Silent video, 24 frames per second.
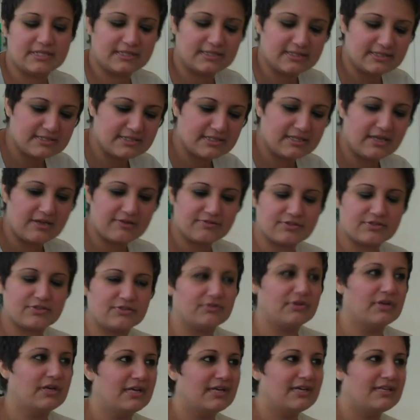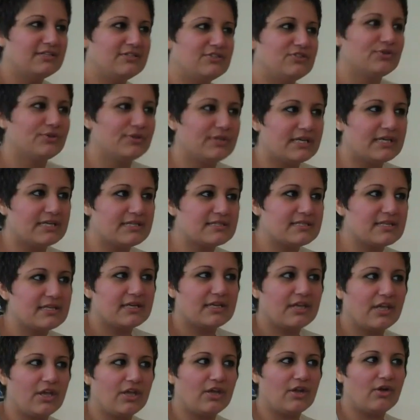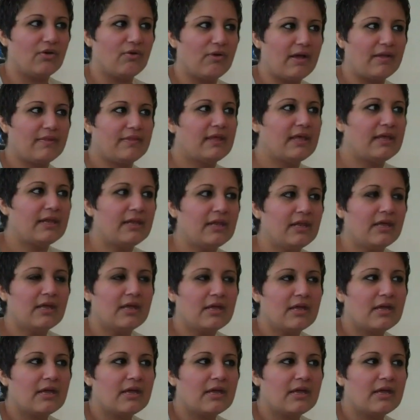take this in the afternoon, do this, you know, and then